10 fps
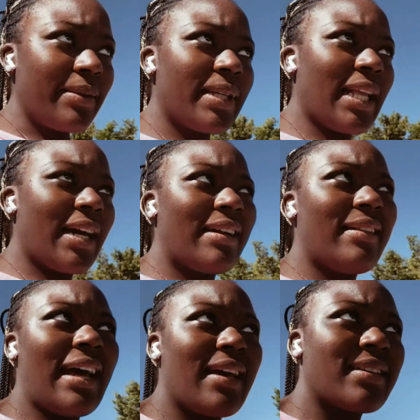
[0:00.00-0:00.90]
was like a
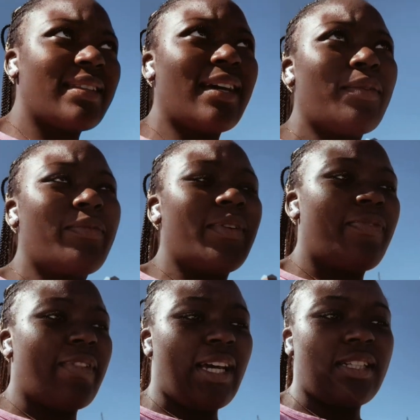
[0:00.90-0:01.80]
nice little
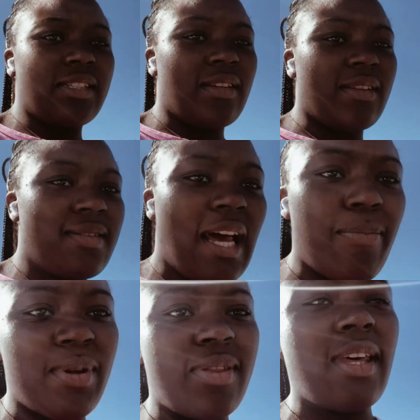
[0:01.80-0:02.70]
reflection
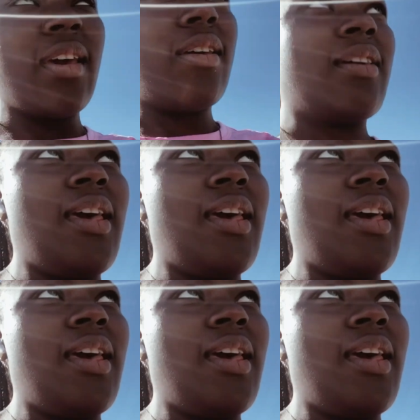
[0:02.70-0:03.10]
type of thing.